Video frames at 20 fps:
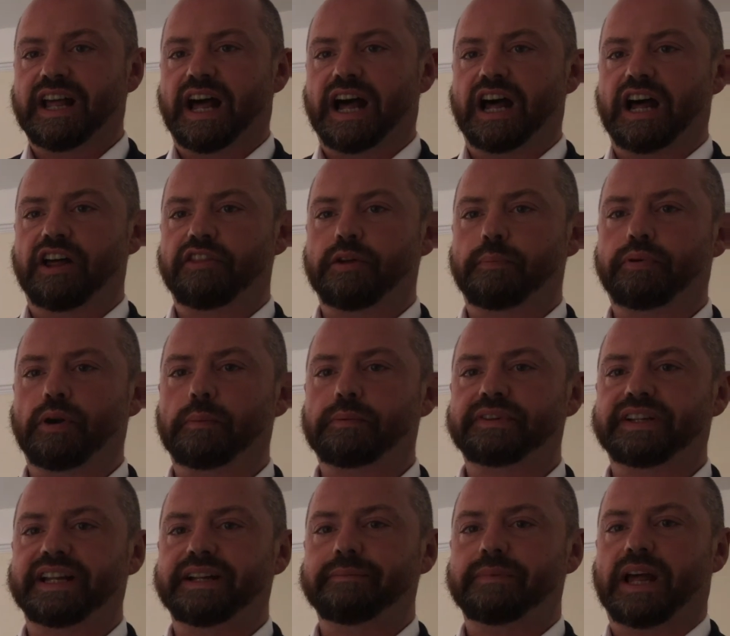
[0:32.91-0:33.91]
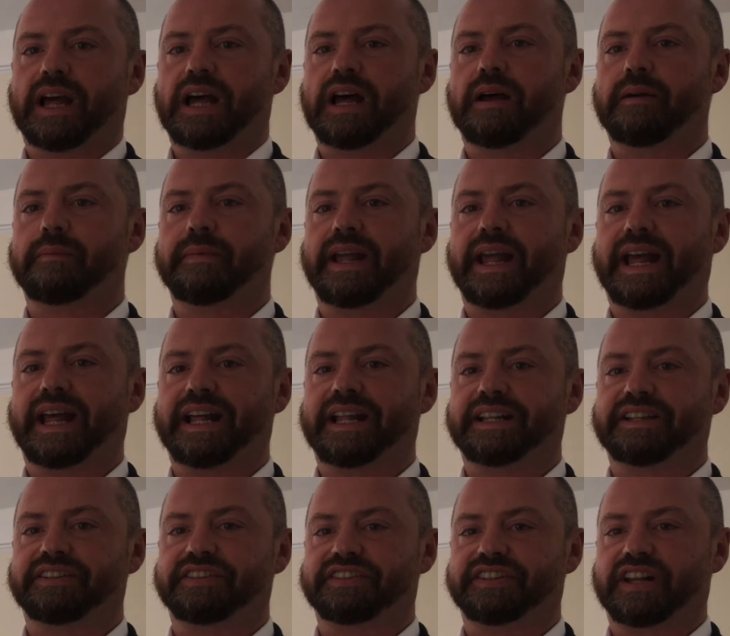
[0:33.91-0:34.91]
Uh, the property um,
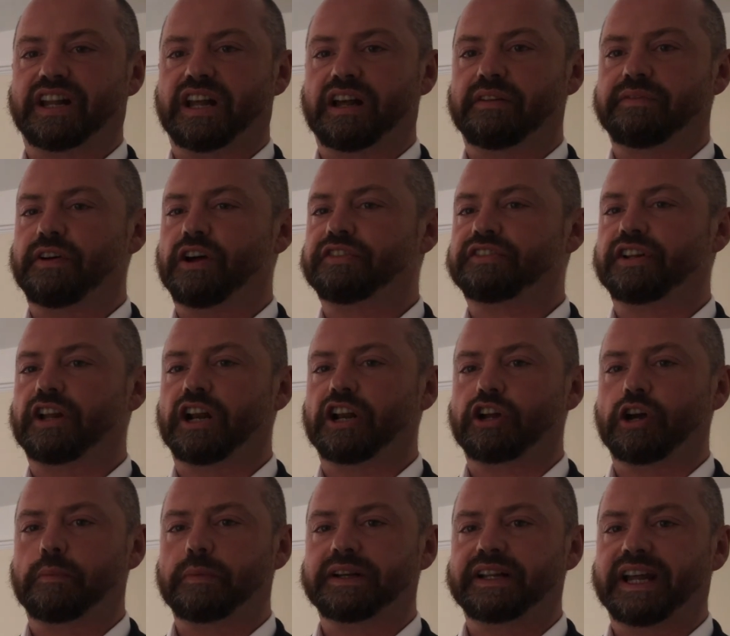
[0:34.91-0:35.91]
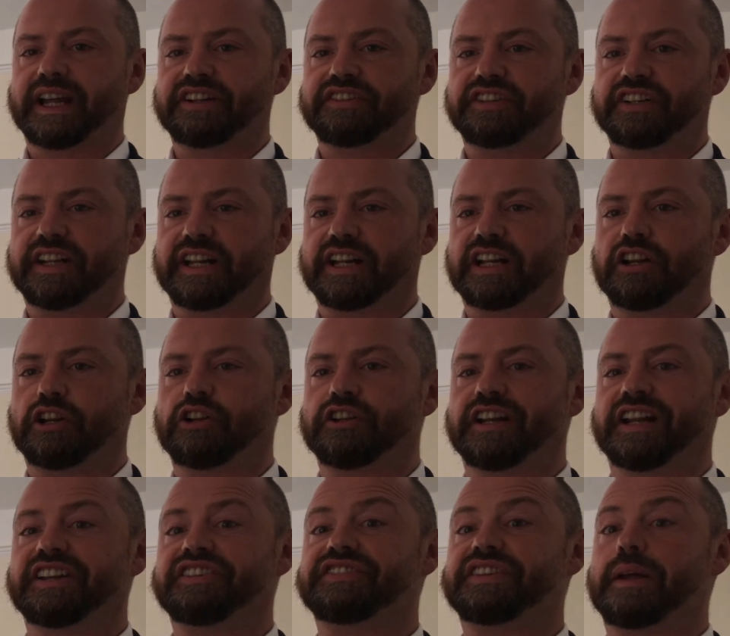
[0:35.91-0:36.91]
has uh, versatile accommodation,
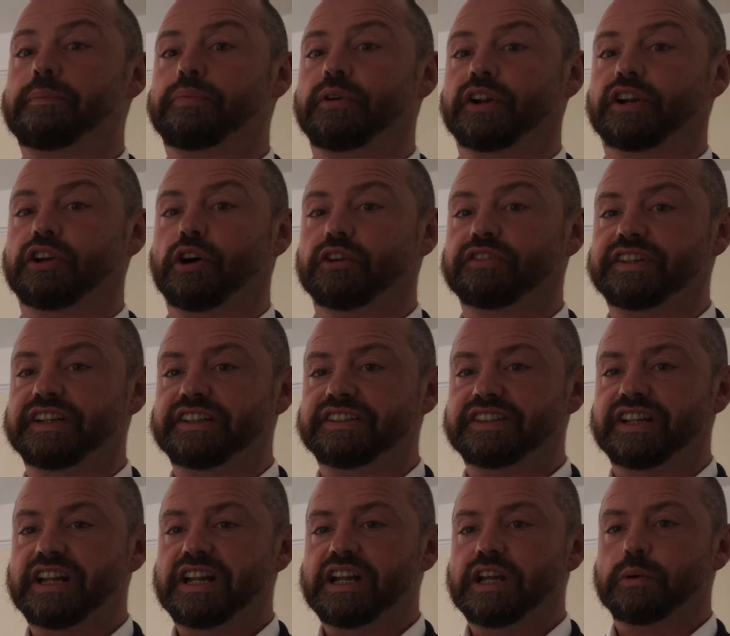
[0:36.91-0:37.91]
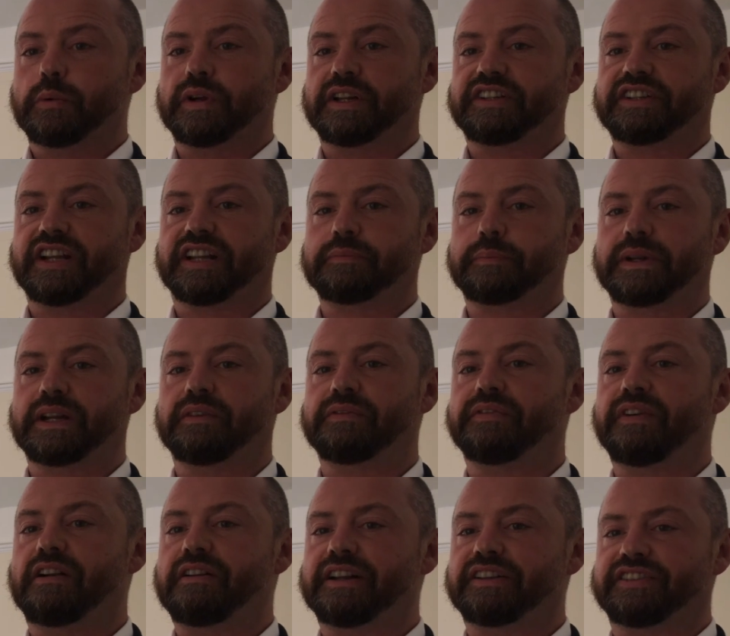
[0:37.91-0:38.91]
including a separate cottage, which has been a
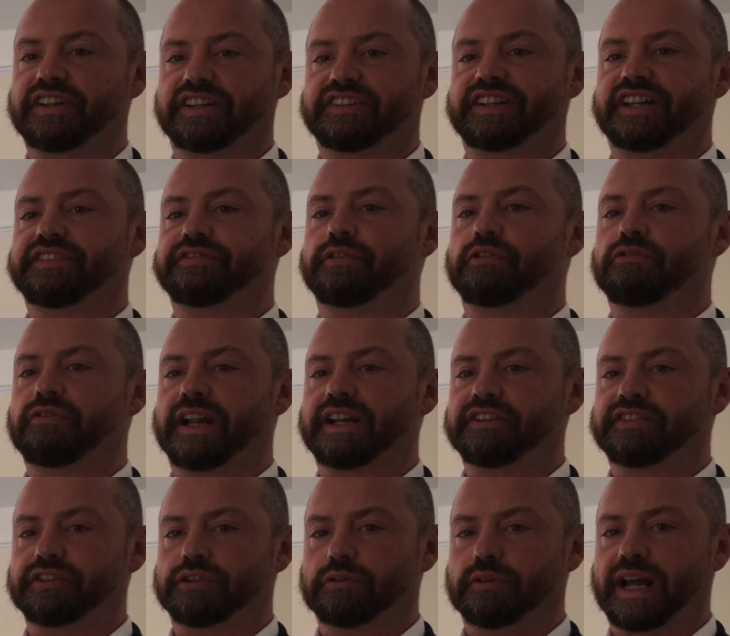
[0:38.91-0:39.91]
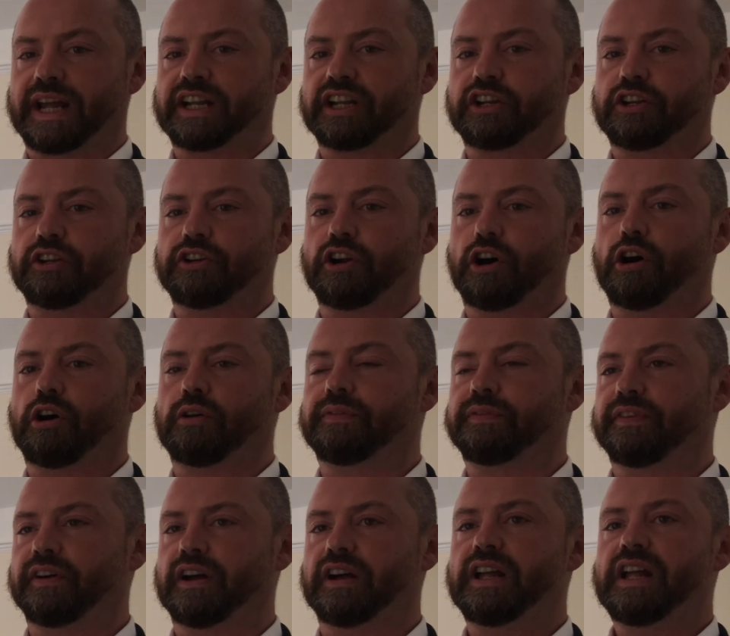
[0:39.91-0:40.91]
very successful rental and could
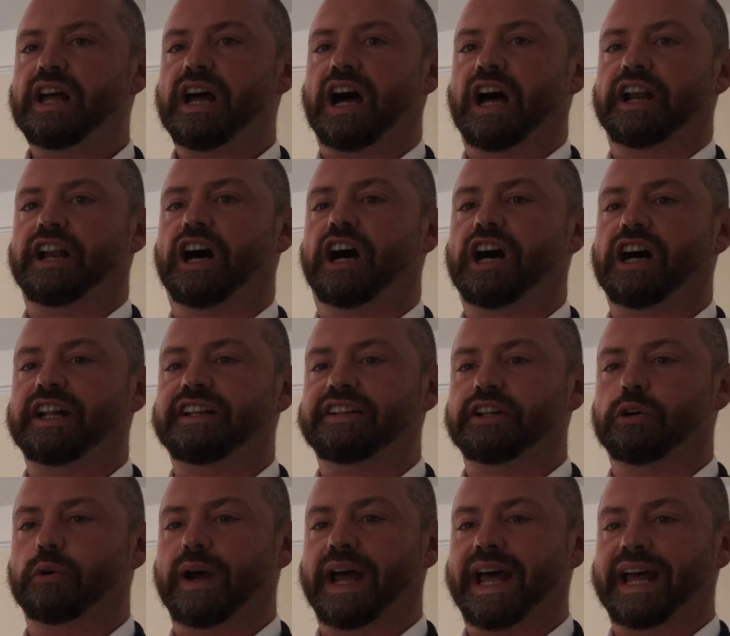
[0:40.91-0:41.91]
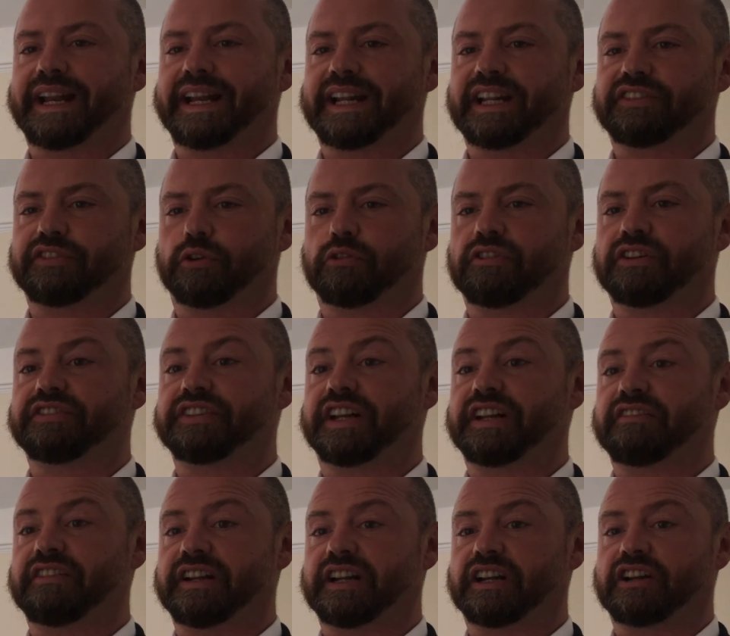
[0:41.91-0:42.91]
offer an ideal annex or
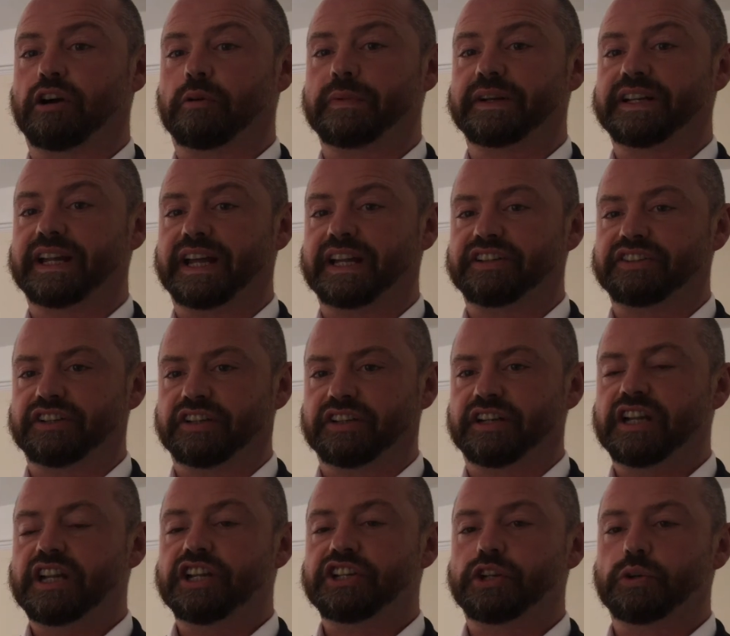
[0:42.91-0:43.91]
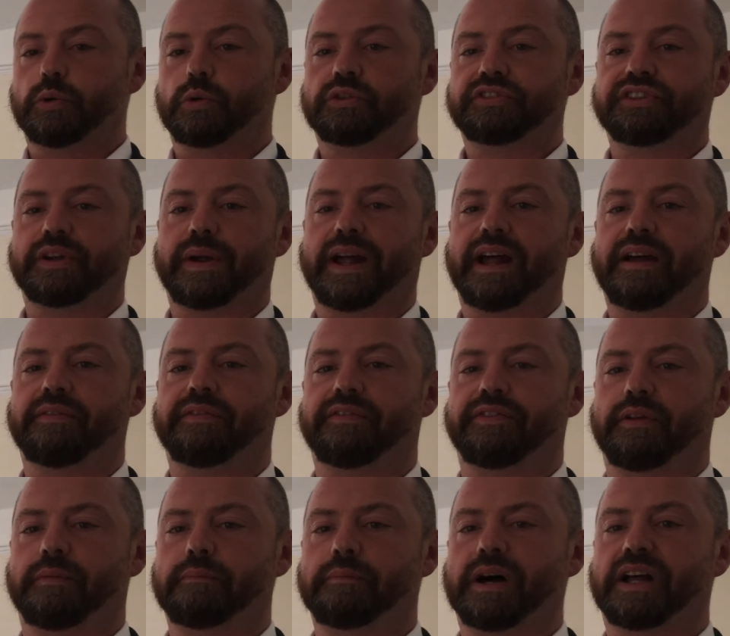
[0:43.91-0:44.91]
auxiliary accommodation. You also
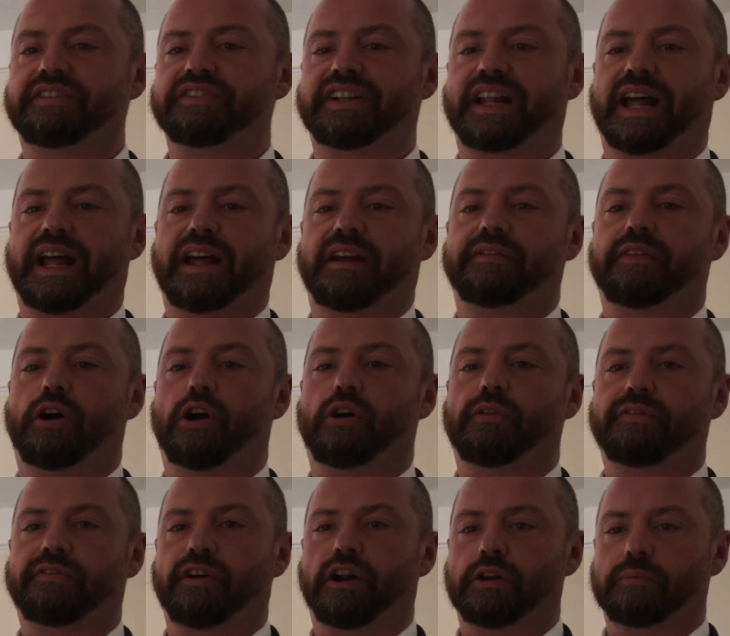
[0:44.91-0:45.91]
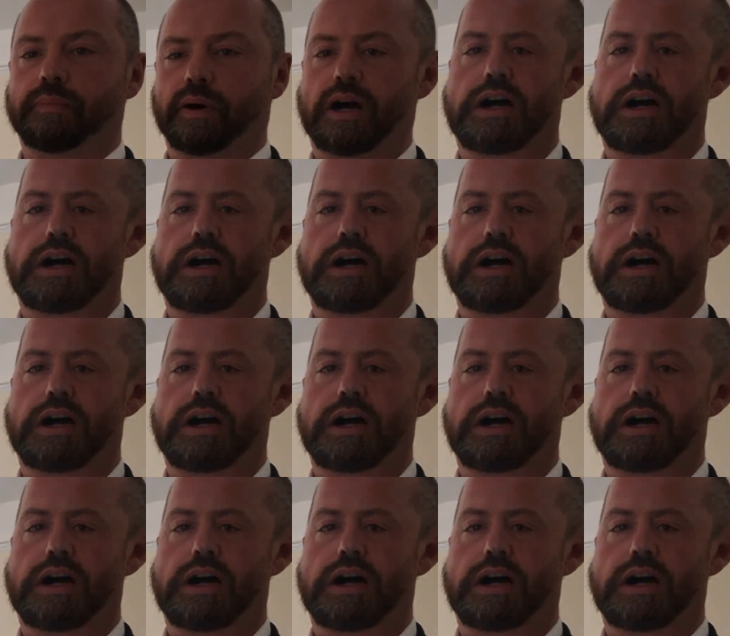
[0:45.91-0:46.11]
have the must-have off-road